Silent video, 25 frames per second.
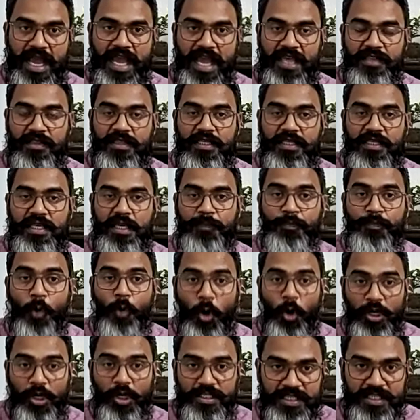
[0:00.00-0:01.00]
and the
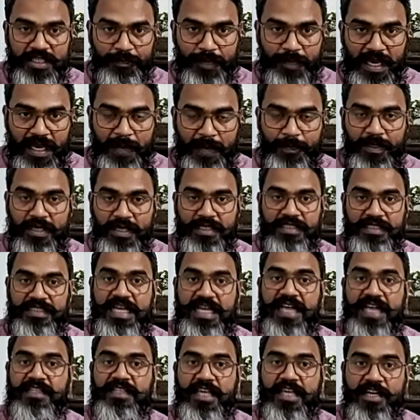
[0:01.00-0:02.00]
policy papers
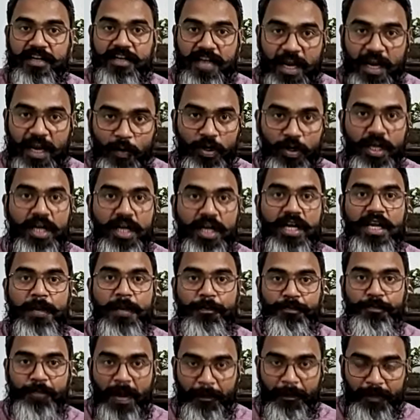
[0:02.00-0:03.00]
that they
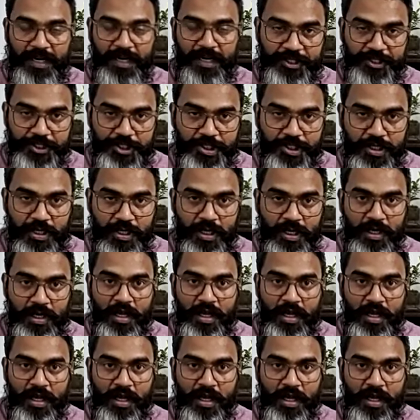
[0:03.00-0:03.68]
regularly publish